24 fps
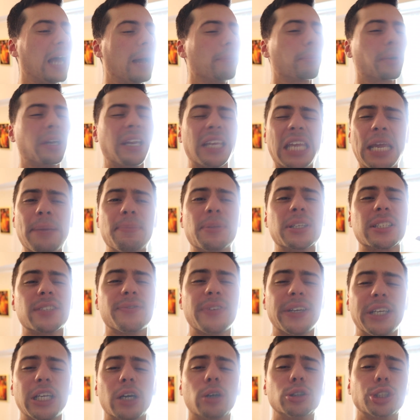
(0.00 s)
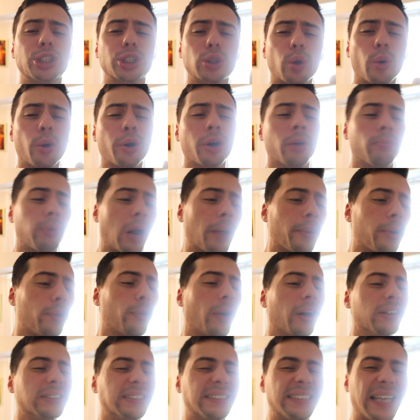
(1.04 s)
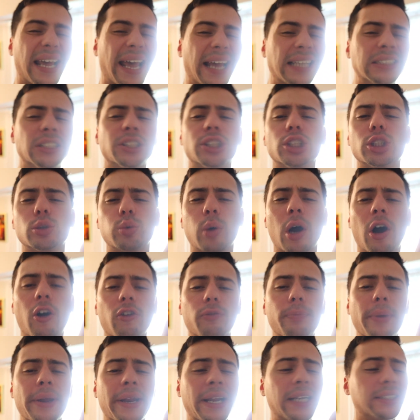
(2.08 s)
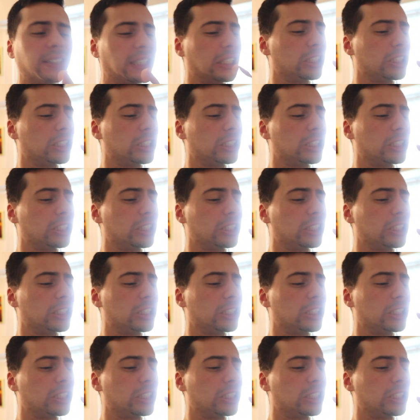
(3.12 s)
gonna keep this video short, probably around 10 to 12 minutes.